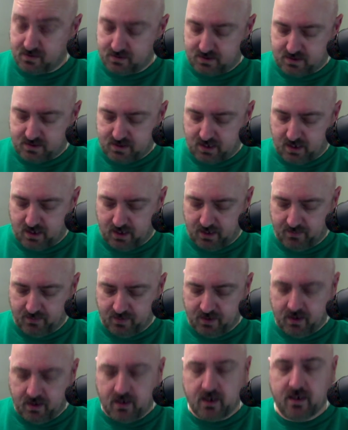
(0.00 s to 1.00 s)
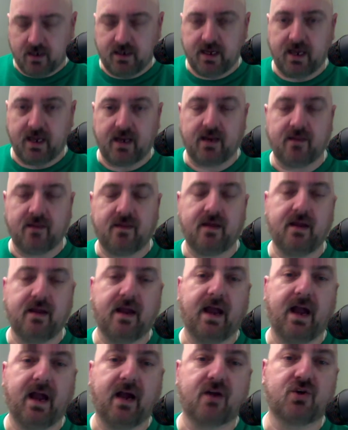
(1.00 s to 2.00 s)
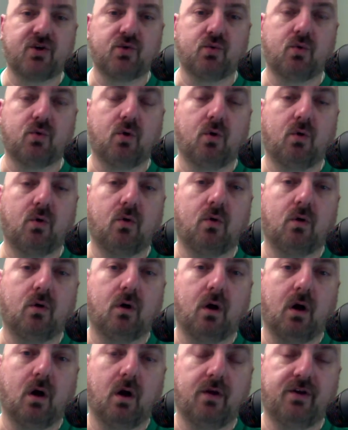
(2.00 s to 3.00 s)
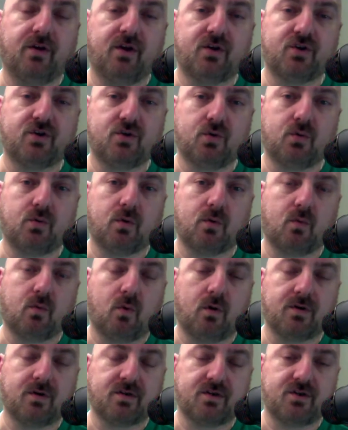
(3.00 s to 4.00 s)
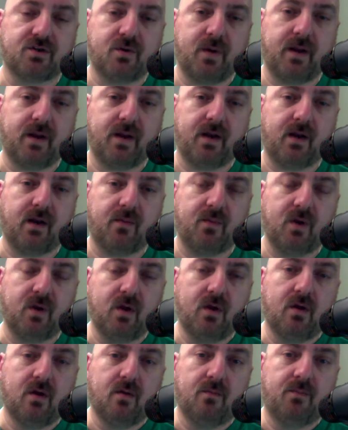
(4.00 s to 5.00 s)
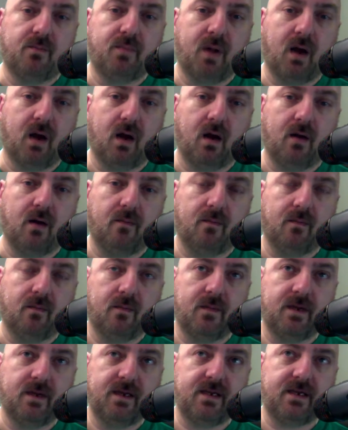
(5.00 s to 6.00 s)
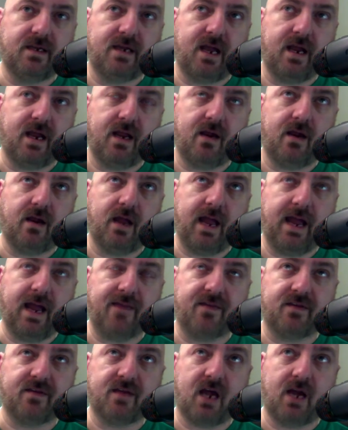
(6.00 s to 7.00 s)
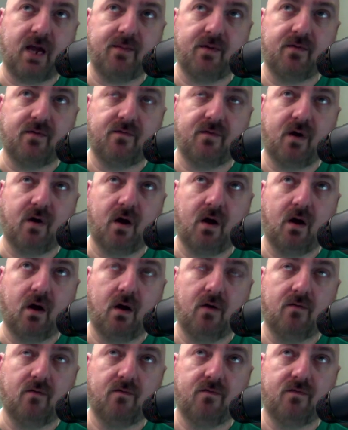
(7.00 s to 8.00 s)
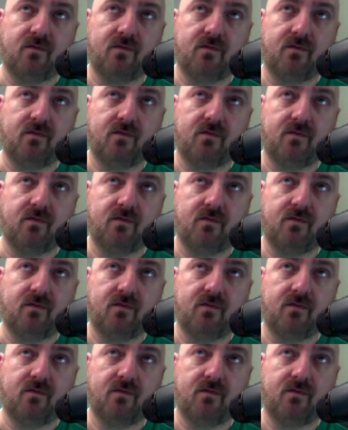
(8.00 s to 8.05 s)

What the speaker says: time getting the actual additional rewards because you ended up indicating at the time of